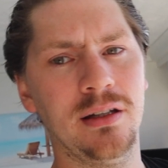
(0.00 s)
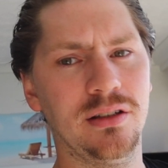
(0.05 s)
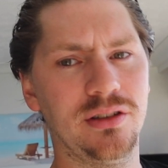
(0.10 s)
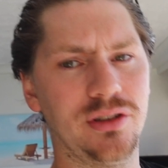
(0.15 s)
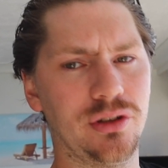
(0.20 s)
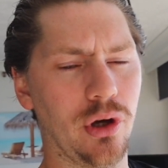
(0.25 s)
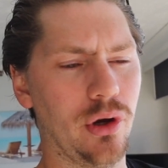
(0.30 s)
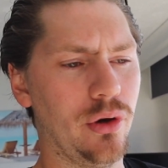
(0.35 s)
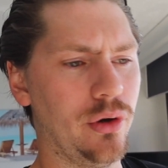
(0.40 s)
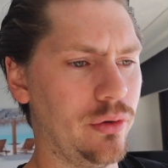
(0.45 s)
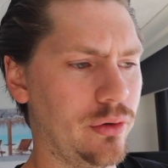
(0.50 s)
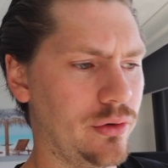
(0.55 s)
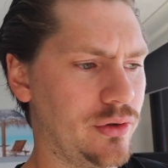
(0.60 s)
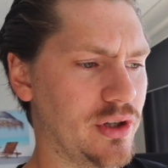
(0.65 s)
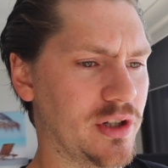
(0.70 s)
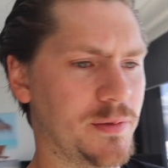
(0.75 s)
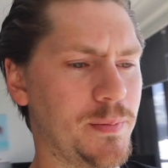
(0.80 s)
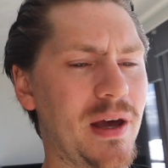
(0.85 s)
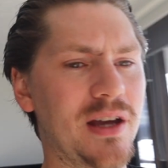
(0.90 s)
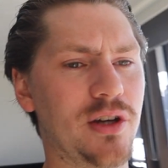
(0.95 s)
So
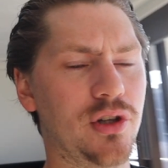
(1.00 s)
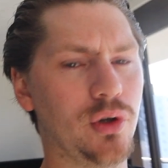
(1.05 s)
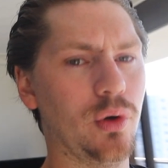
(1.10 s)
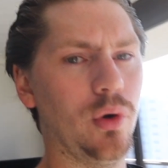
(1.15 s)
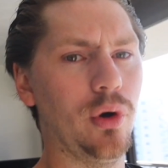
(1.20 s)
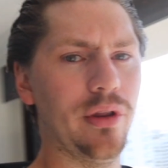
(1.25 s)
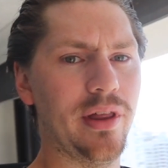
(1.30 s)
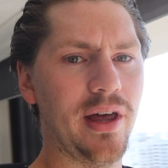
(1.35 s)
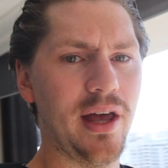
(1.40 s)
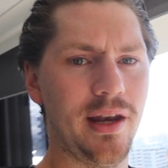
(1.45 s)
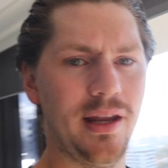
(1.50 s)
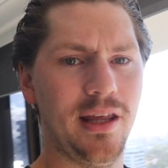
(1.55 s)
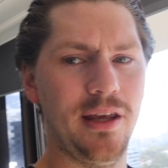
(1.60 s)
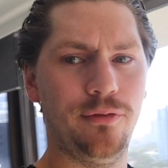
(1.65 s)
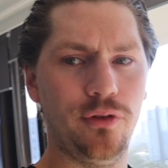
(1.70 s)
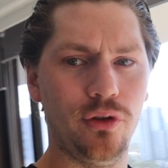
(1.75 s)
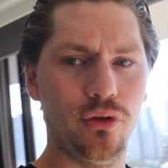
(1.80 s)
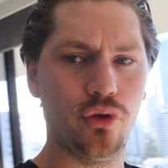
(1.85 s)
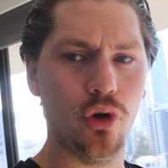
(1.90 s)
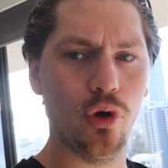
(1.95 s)
just make sure that
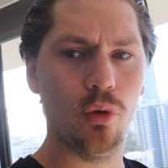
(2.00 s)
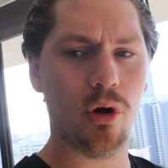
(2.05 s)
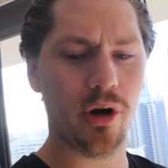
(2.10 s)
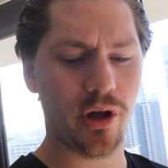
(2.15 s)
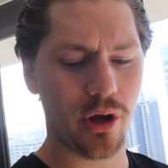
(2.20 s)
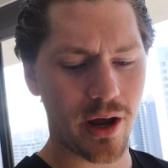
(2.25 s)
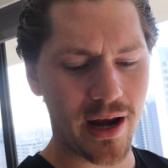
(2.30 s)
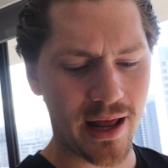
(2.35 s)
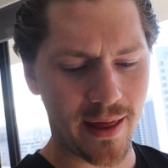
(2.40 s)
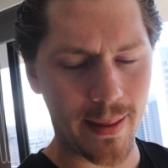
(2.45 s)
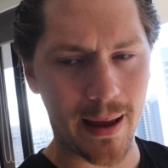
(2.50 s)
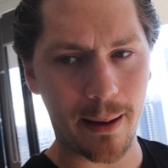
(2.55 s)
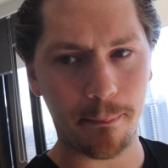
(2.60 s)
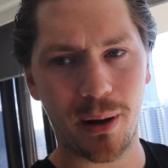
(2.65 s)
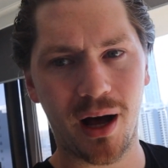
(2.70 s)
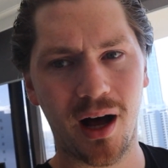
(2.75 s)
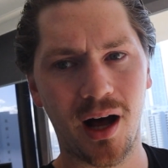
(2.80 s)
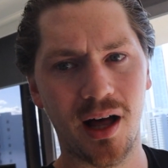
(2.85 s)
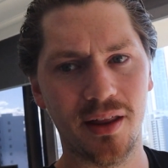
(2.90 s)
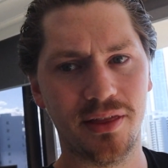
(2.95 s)
if you do want to go down that
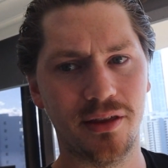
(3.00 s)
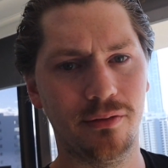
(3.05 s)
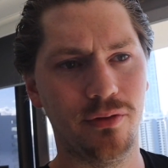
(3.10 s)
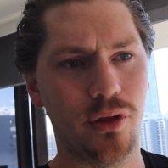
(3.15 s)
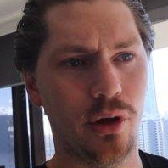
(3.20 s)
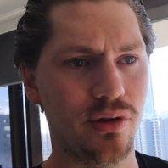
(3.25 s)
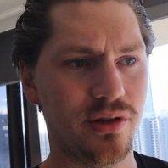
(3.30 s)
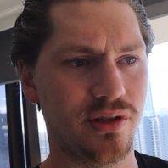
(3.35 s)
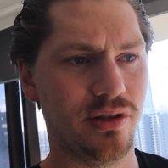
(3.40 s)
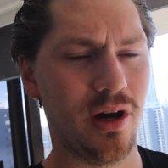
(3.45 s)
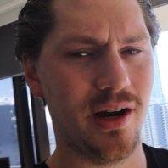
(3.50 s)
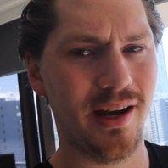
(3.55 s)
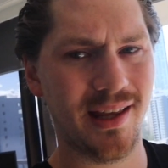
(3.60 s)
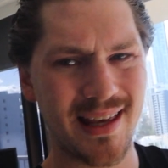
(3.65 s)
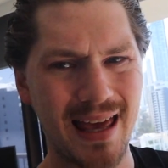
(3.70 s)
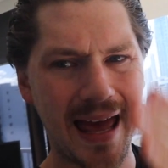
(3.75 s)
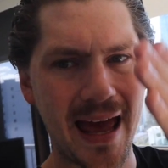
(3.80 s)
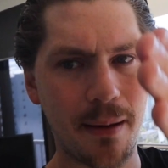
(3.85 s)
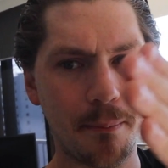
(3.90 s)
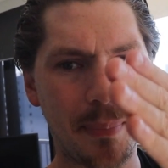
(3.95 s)
path of those kind
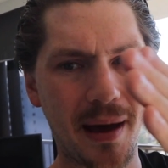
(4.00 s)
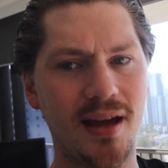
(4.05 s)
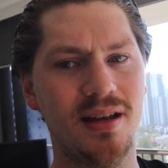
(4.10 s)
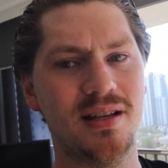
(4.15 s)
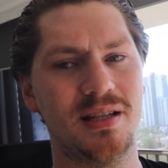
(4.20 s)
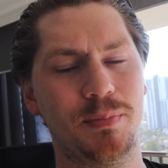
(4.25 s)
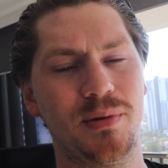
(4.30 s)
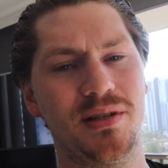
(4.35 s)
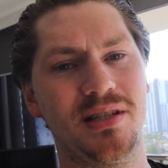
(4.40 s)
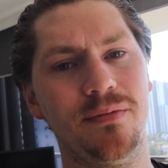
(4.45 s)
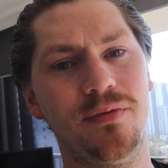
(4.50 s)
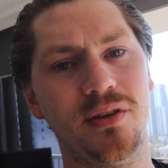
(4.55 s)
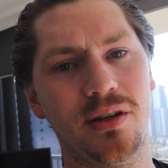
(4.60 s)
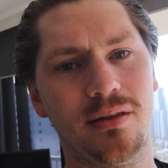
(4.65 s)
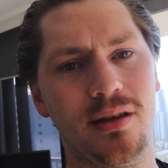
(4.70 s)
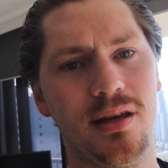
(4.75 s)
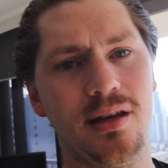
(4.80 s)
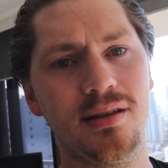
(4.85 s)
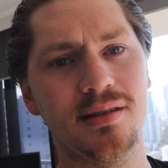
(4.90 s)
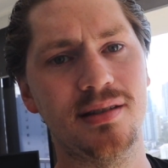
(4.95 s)
of campaign
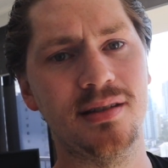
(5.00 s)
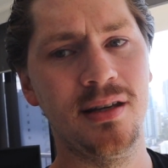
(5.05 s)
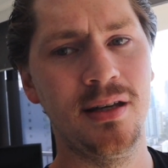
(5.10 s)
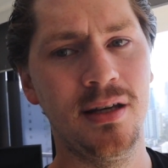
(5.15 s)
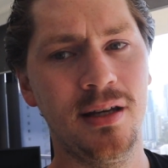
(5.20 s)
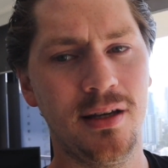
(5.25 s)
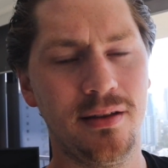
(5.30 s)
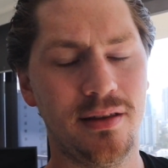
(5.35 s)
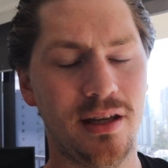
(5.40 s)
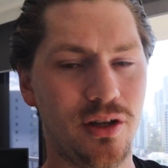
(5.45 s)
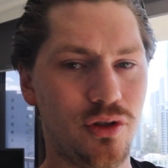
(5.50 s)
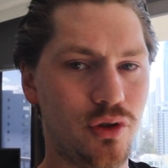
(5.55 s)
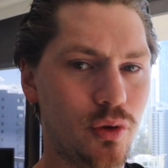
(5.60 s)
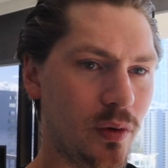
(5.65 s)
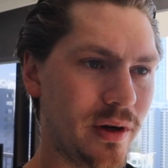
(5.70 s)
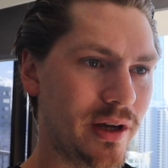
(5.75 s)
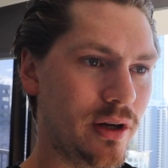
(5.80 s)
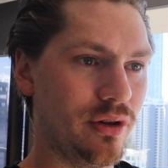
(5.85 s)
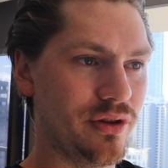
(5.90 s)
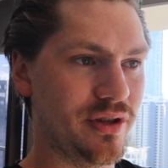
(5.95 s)
specific things, that you're
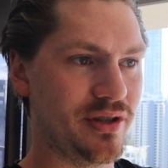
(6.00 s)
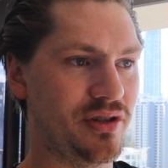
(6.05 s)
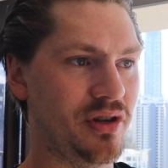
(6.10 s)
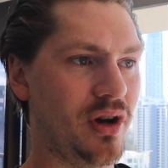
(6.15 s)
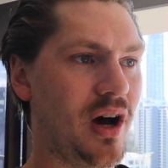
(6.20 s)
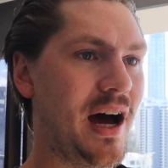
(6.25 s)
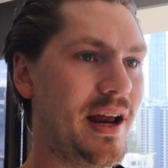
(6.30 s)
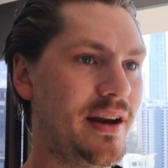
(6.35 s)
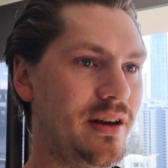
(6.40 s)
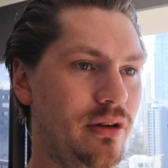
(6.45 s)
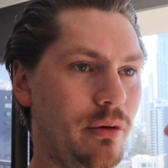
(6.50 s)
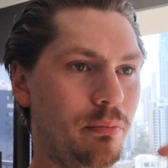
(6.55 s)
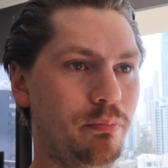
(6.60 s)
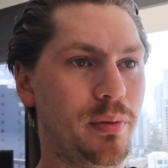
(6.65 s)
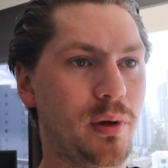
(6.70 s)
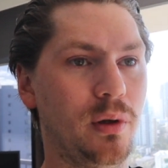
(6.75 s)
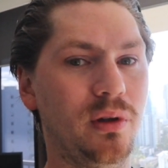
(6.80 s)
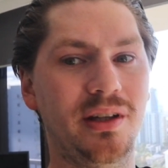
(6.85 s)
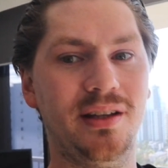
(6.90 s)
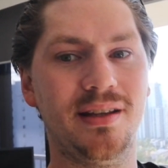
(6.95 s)
doing it on the side and you're
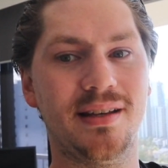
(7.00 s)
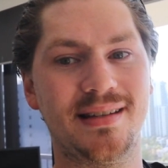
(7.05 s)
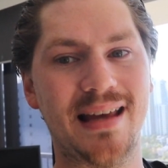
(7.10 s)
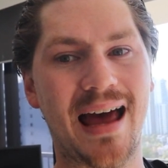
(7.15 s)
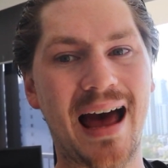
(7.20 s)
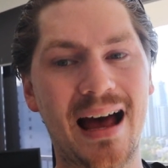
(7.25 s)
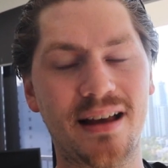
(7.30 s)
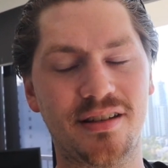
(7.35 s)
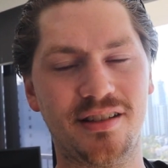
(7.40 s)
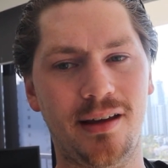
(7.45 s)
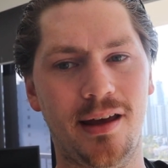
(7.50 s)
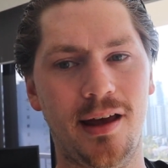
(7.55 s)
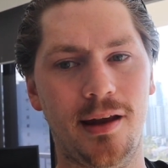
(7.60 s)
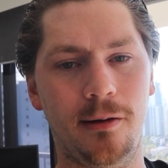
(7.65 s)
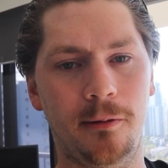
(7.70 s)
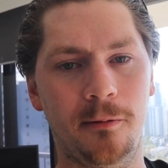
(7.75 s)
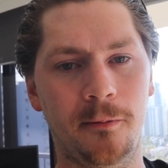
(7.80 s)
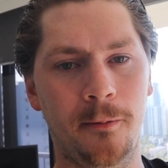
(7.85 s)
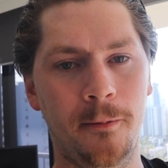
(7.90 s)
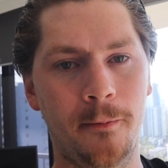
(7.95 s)
building this asset
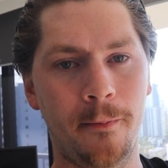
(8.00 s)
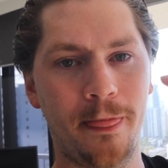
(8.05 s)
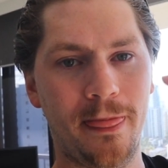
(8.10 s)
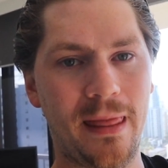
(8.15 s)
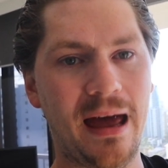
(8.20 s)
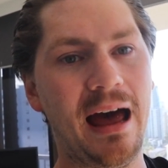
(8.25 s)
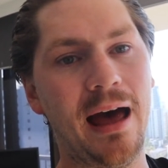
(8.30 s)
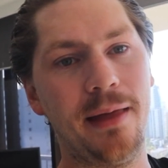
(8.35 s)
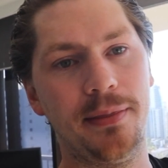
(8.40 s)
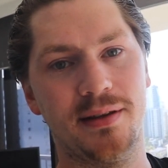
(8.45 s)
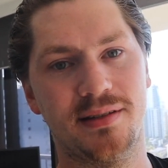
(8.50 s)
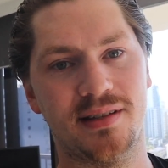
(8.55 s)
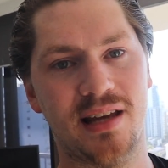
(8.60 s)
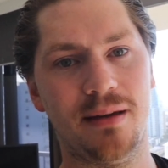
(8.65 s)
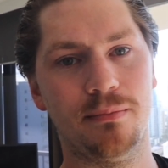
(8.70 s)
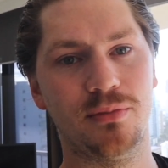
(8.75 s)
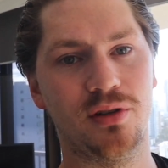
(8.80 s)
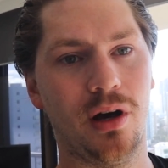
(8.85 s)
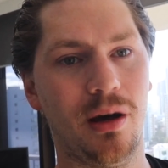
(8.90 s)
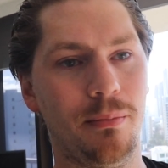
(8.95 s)
at the
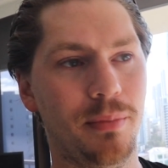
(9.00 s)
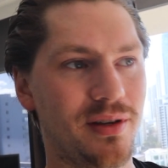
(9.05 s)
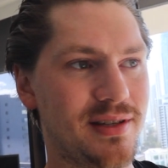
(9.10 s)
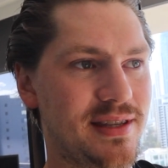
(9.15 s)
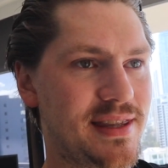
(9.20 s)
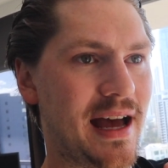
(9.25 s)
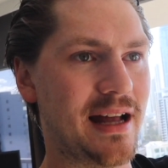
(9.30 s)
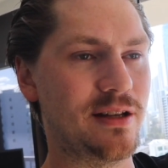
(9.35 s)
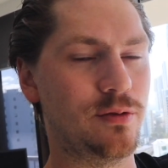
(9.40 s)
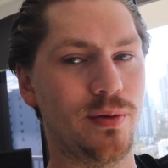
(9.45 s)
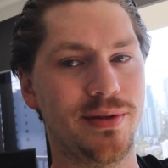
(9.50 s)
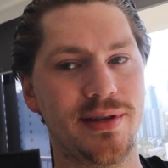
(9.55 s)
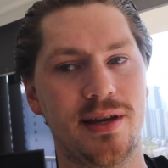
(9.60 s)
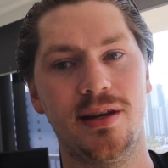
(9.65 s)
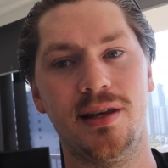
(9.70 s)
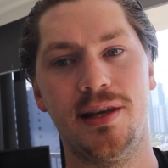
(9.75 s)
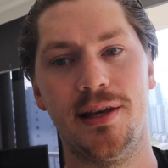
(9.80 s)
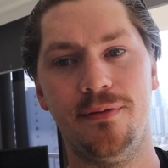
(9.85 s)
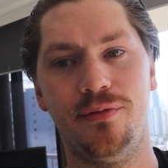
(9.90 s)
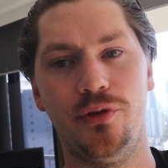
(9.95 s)
same time, because that's what's
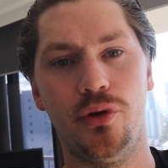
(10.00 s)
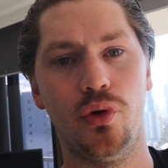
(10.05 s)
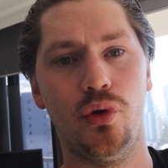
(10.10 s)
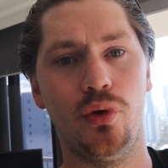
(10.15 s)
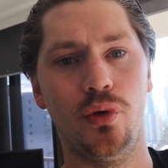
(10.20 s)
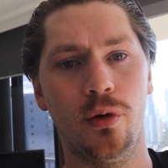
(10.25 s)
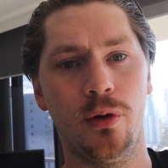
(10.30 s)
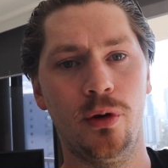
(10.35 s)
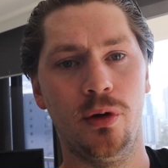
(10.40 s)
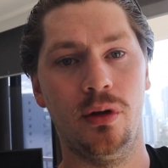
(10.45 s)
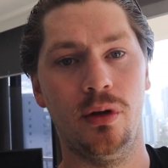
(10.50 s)
going to give you